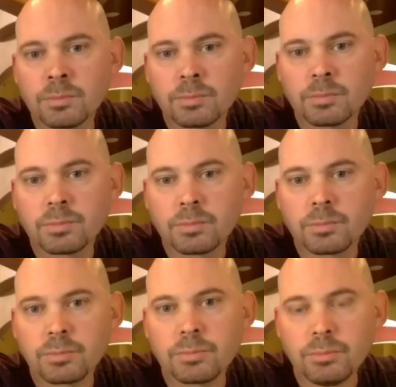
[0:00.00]

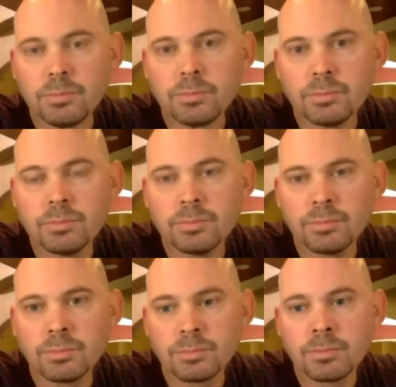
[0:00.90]

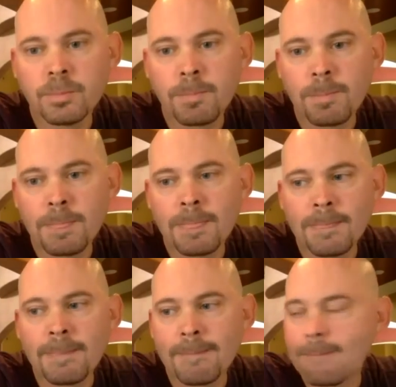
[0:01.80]

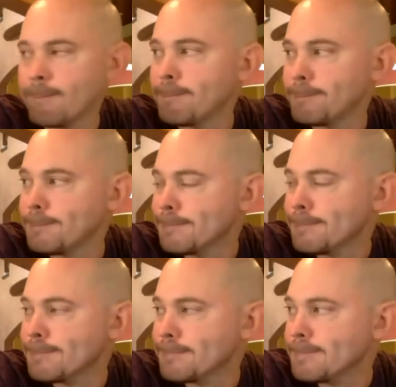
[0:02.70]
No words are spoken by the person on screen.